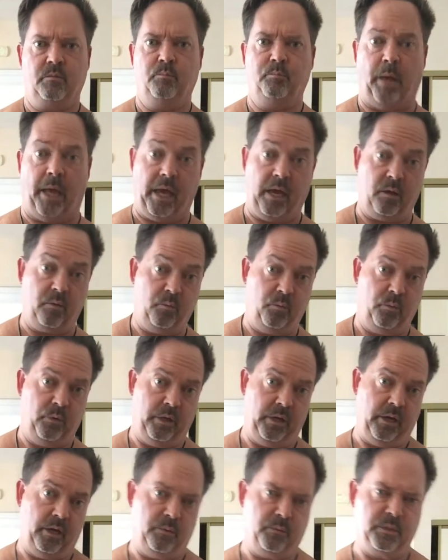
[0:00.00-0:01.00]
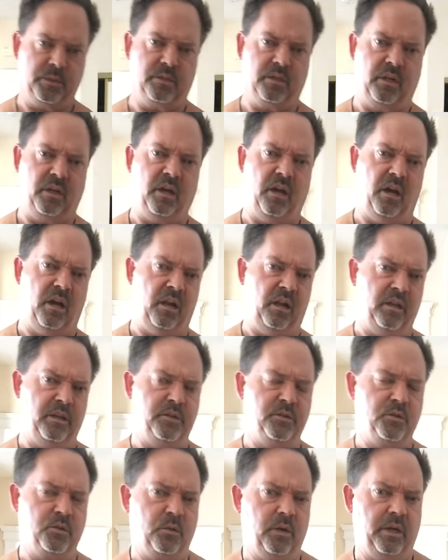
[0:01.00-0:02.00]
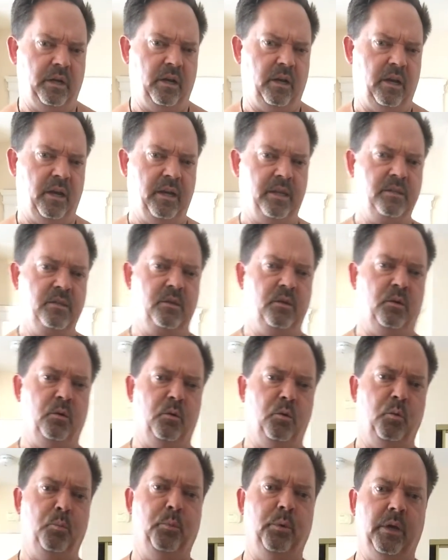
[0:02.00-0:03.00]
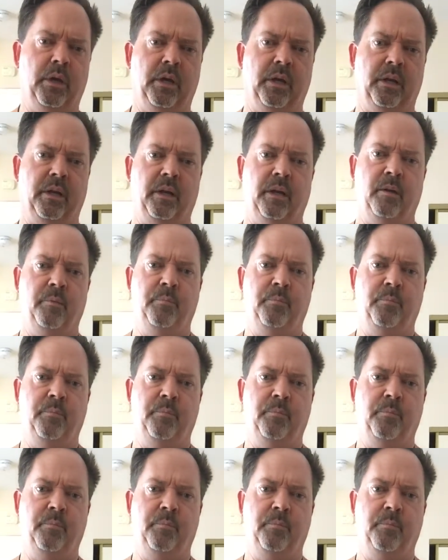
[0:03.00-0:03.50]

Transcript: back when I was in college or in high school, but